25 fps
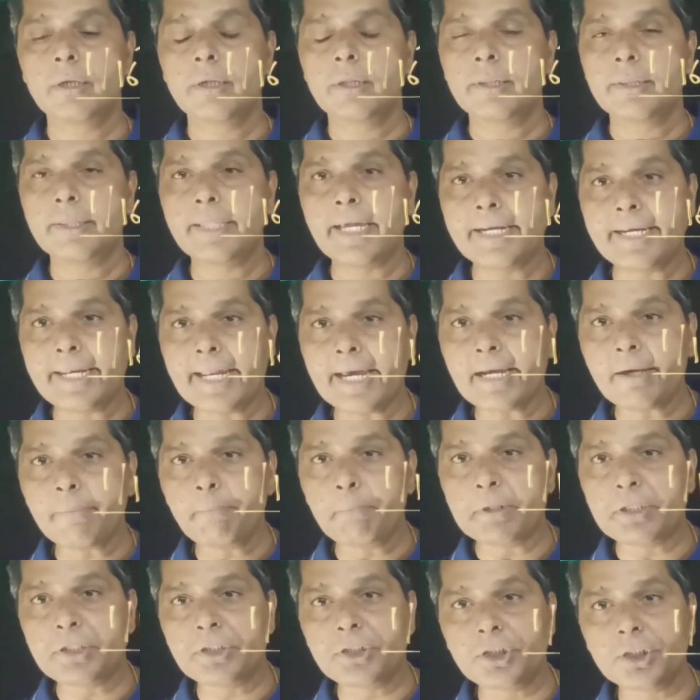They
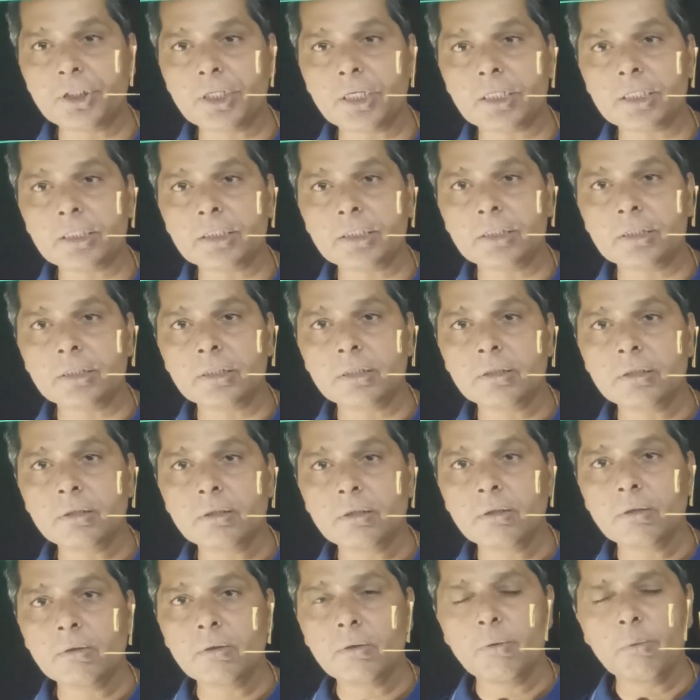take pictures,
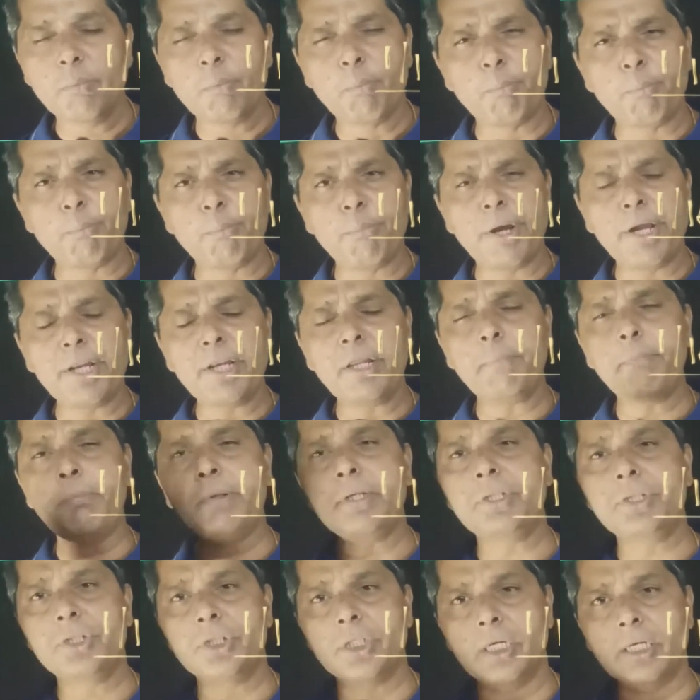many
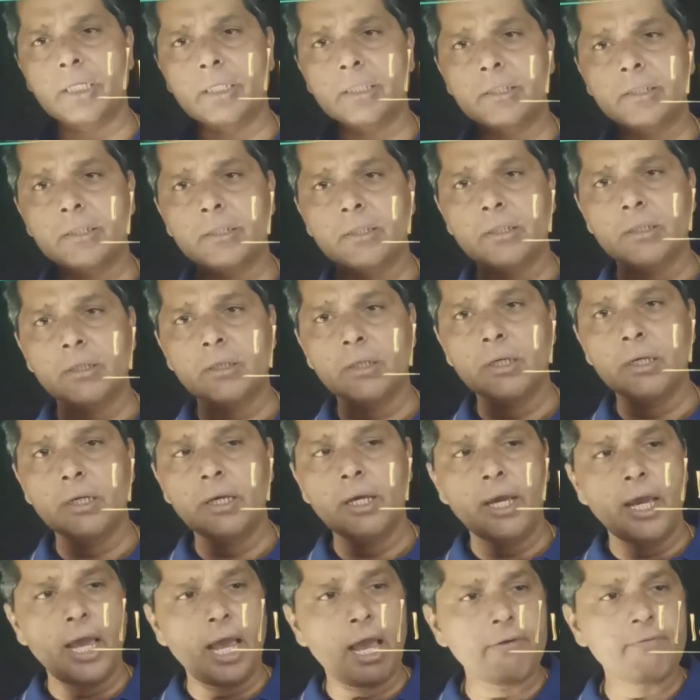pictures
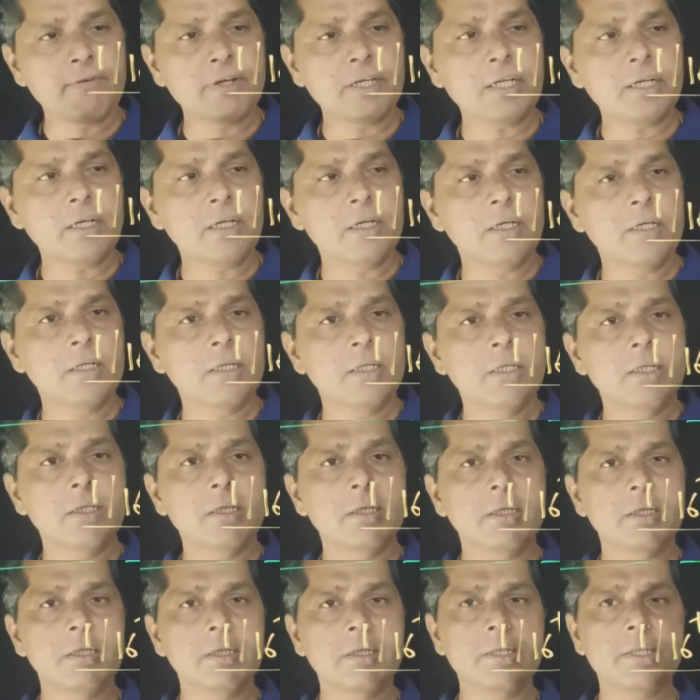having
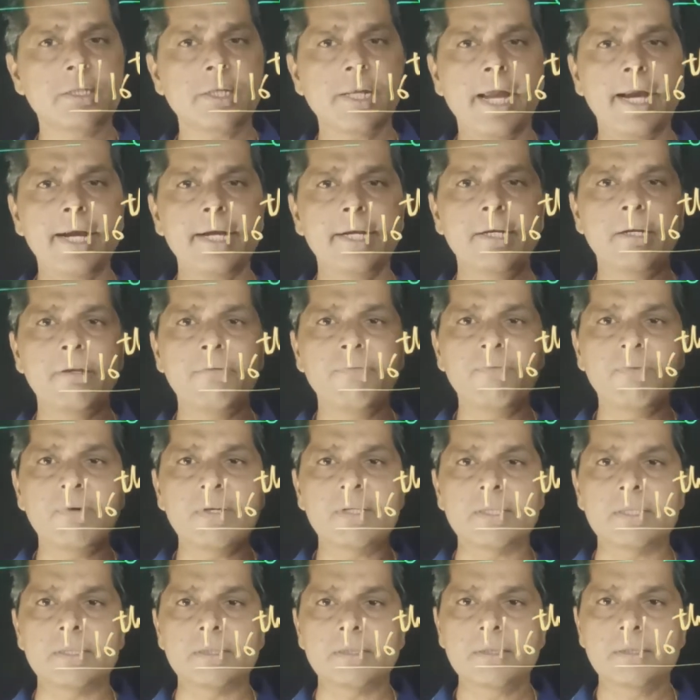slight
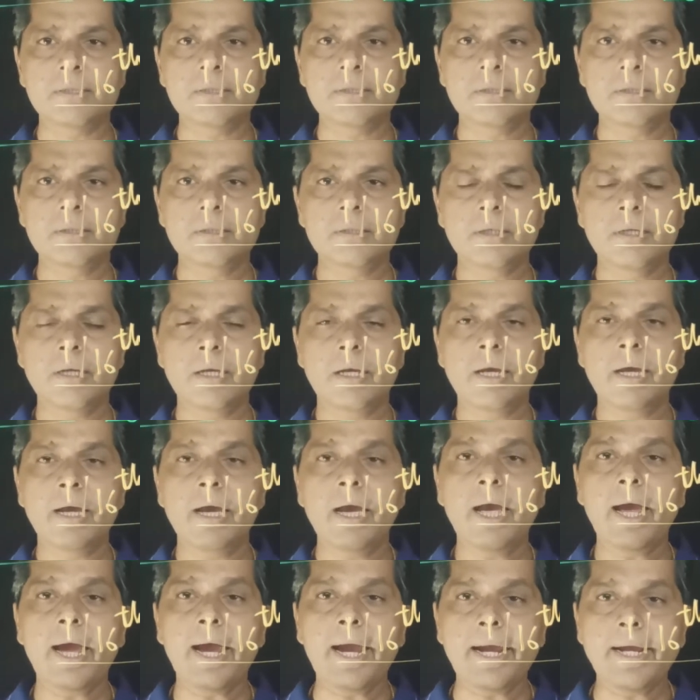difference,
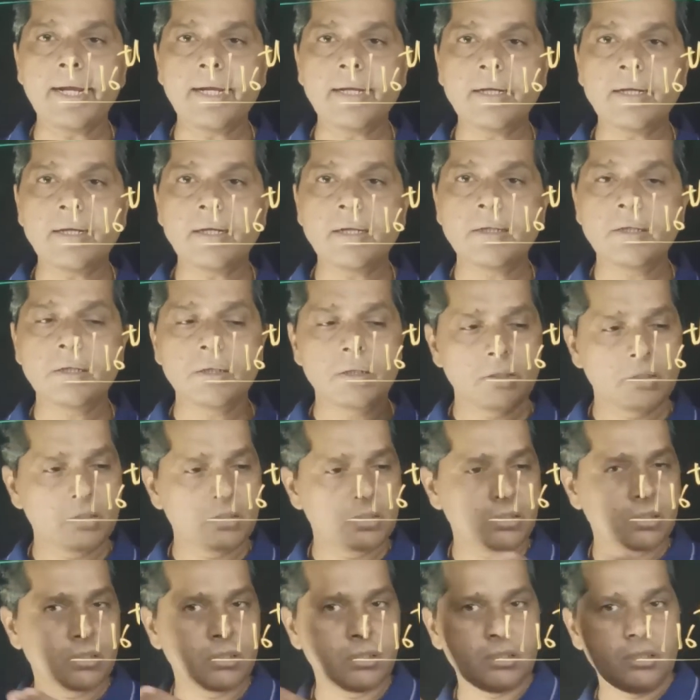and
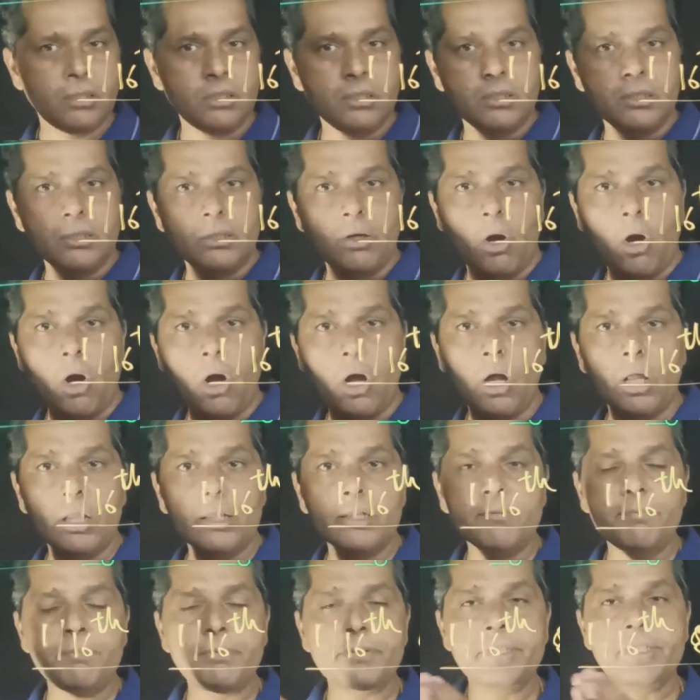
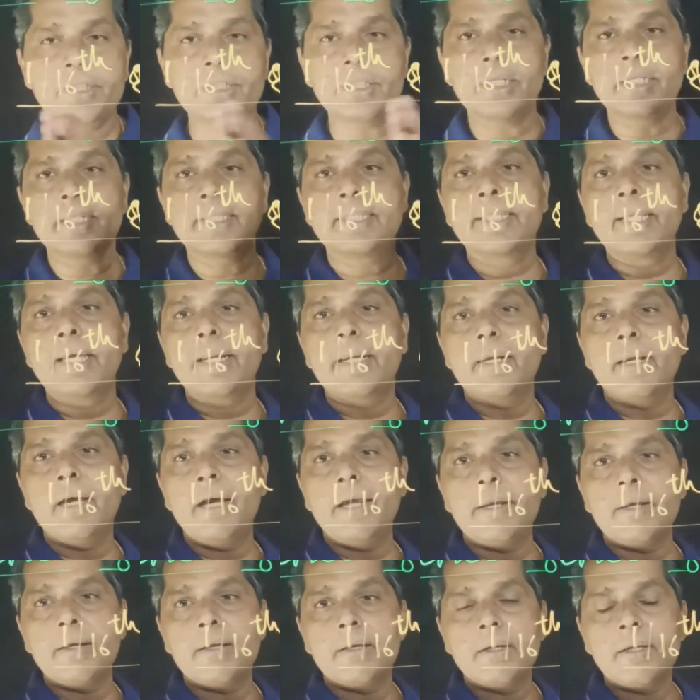all the pictures they
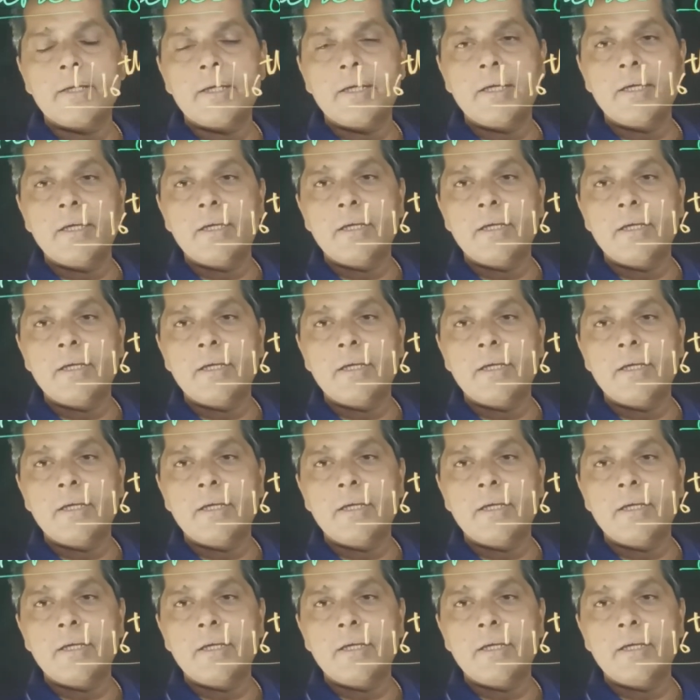run